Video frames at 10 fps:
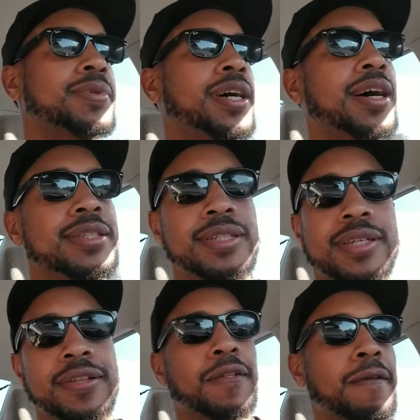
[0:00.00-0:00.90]

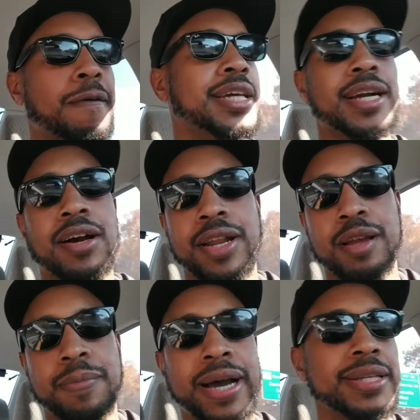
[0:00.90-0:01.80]
content. Check out
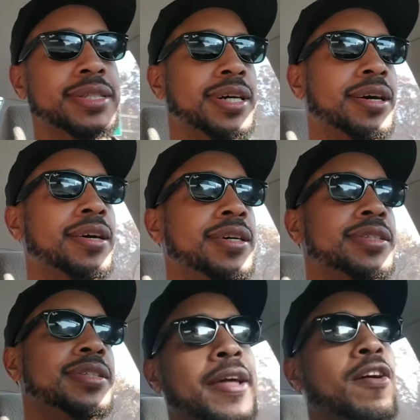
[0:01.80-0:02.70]
everybody's cars.
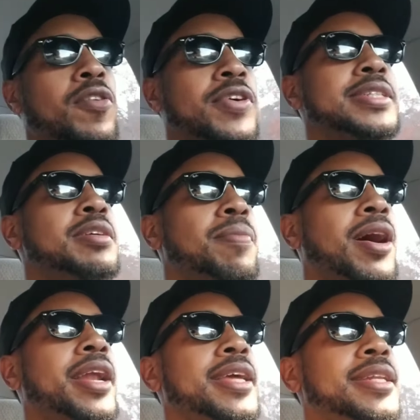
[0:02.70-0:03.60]
I know Grizzly
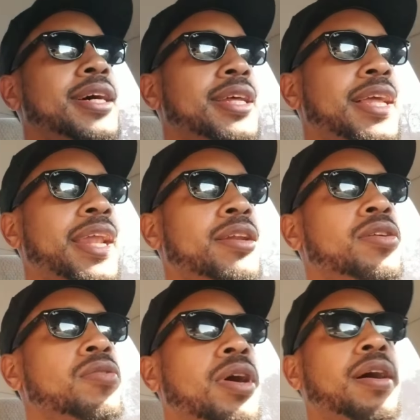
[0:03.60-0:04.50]
Marty done a lot of
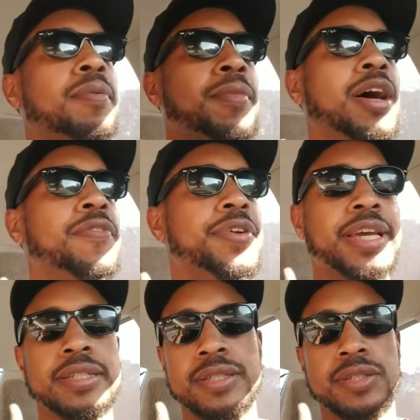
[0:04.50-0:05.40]
new
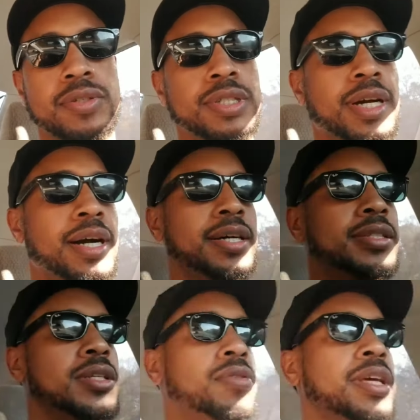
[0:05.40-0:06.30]
modifications to his car,
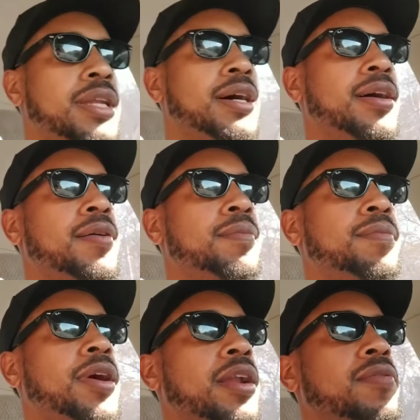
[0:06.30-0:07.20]
and so did
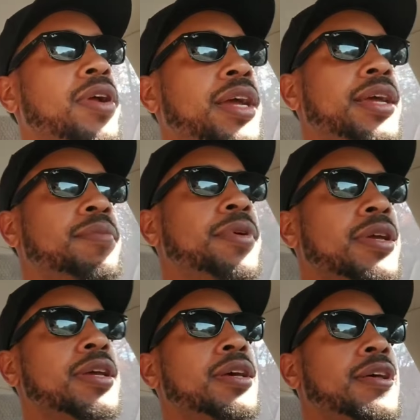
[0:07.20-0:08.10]
Monterey Heavy.
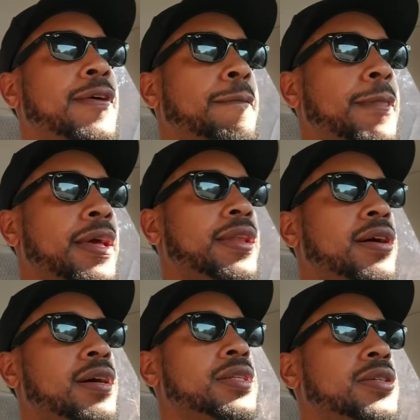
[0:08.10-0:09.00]
And
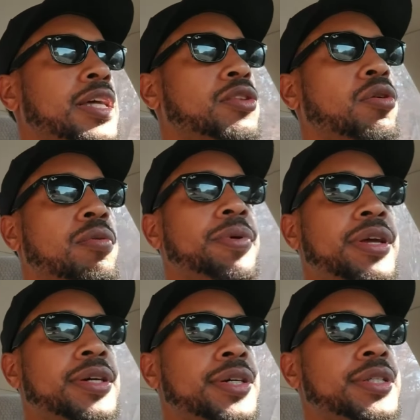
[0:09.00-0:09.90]
so I thought it'd be
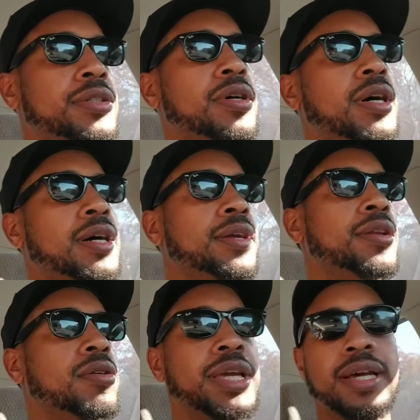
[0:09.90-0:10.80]
good to
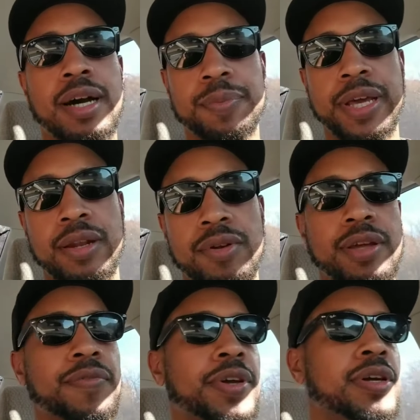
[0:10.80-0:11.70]
get an update on
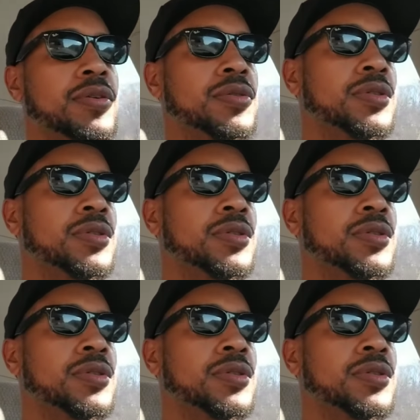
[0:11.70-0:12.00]
their vehicles.